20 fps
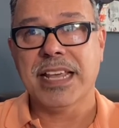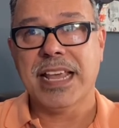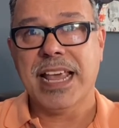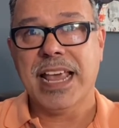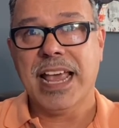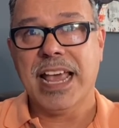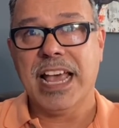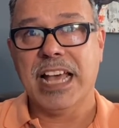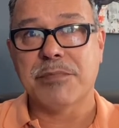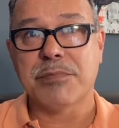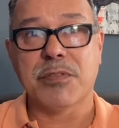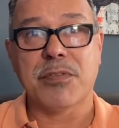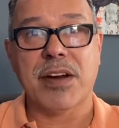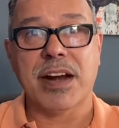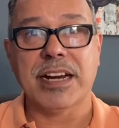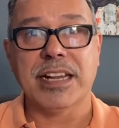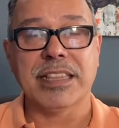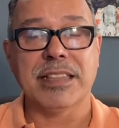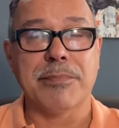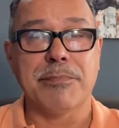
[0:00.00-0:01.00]
and
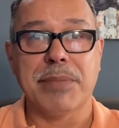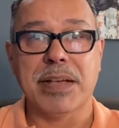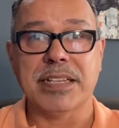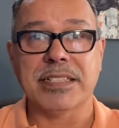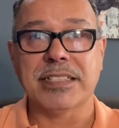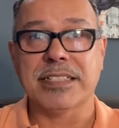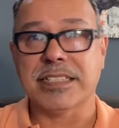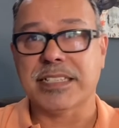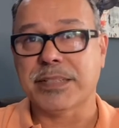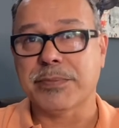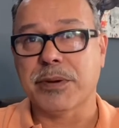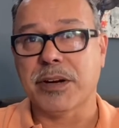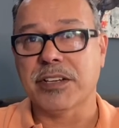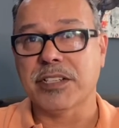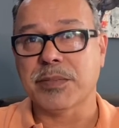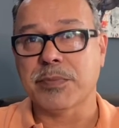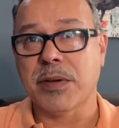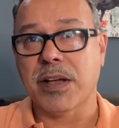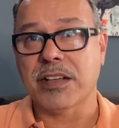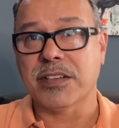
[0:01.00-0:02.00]
providing the best experience
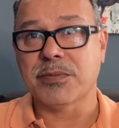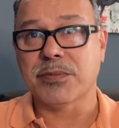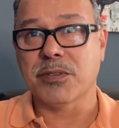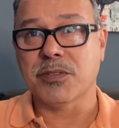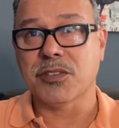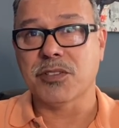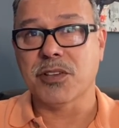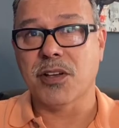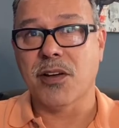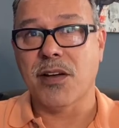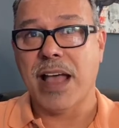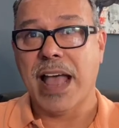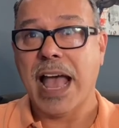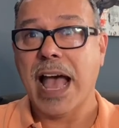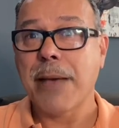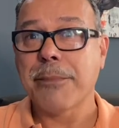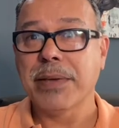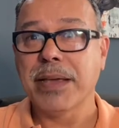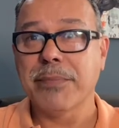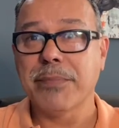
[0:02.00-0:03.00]
possible. So
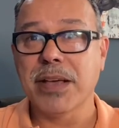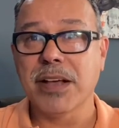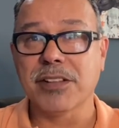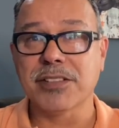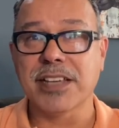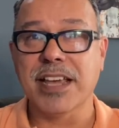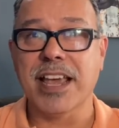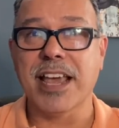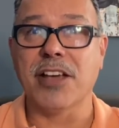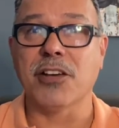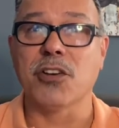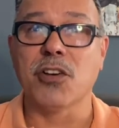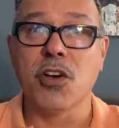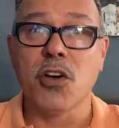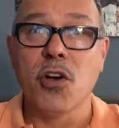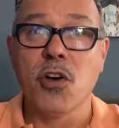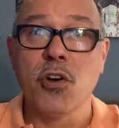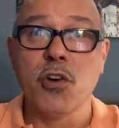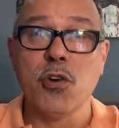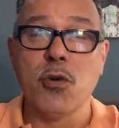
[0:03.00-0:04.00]
happy building!
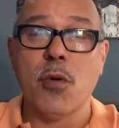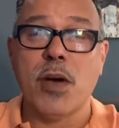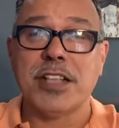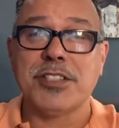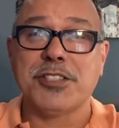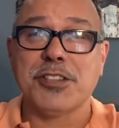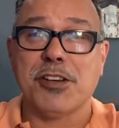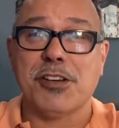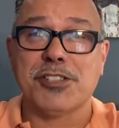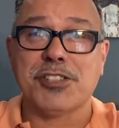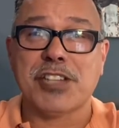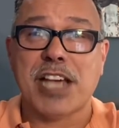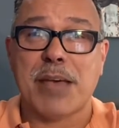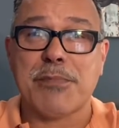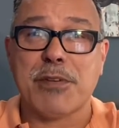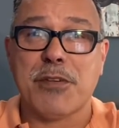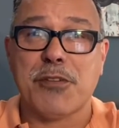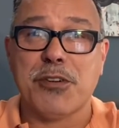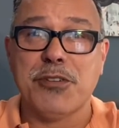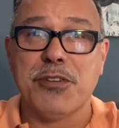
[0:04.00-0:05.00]
Who wants to go
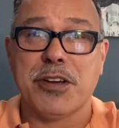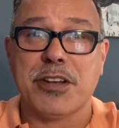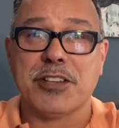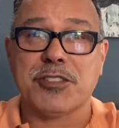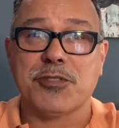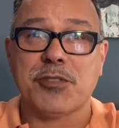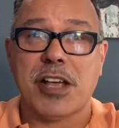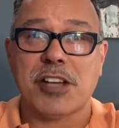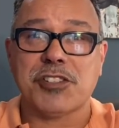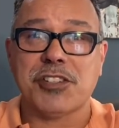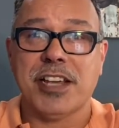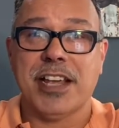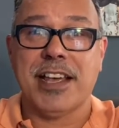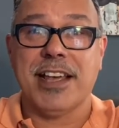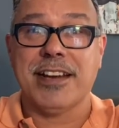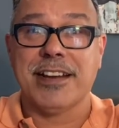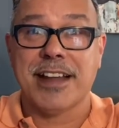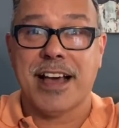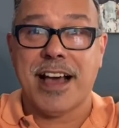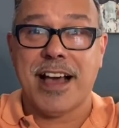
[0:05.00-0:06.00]
shopping for new
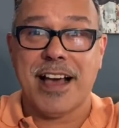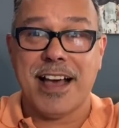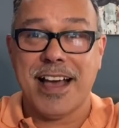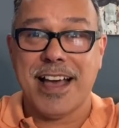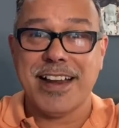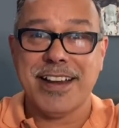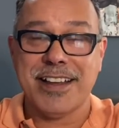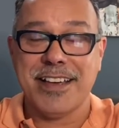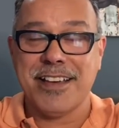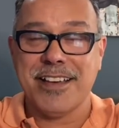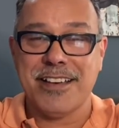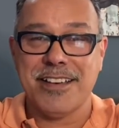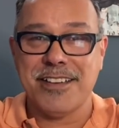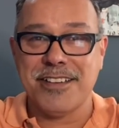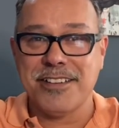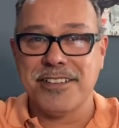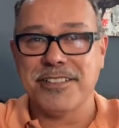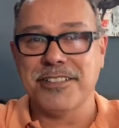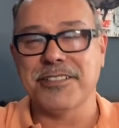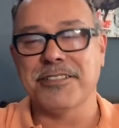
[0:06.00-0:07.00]
construction? I
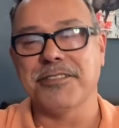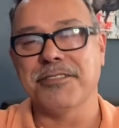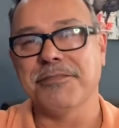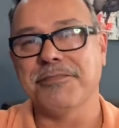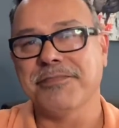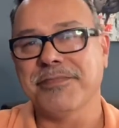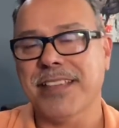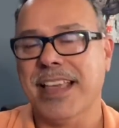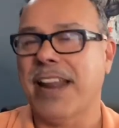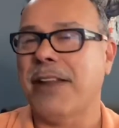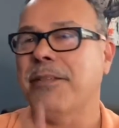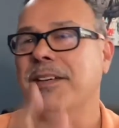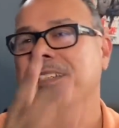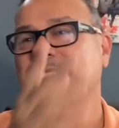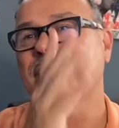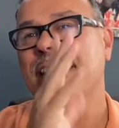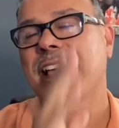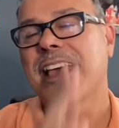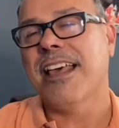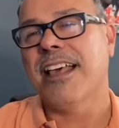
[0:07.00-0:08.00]
do! Anyways,
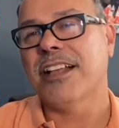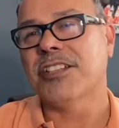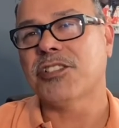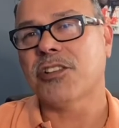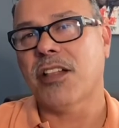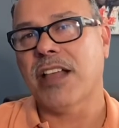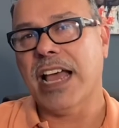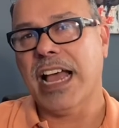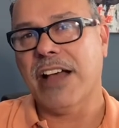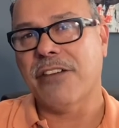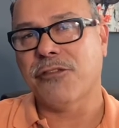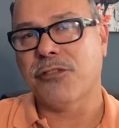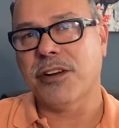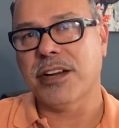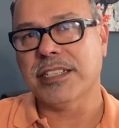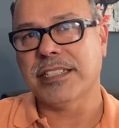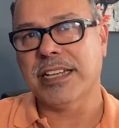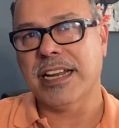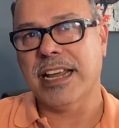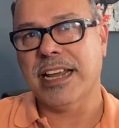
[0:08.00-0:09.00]
that's all I have for you
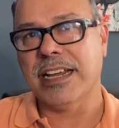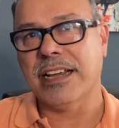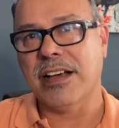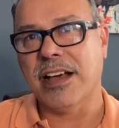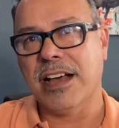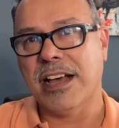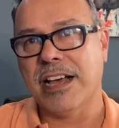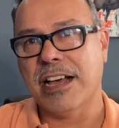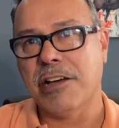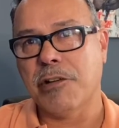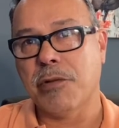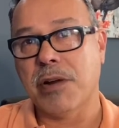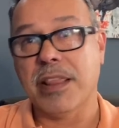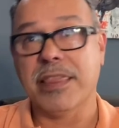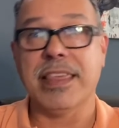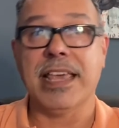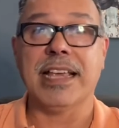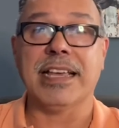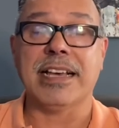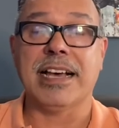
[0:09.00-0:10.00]
today. I want to
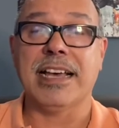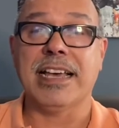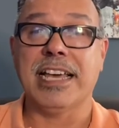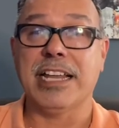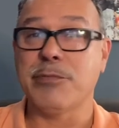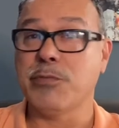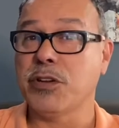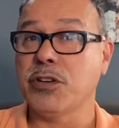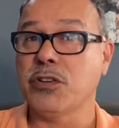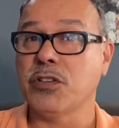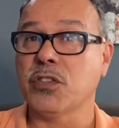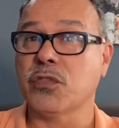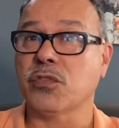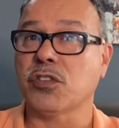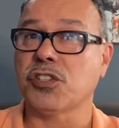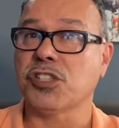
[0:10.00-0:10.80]
thank Inman News for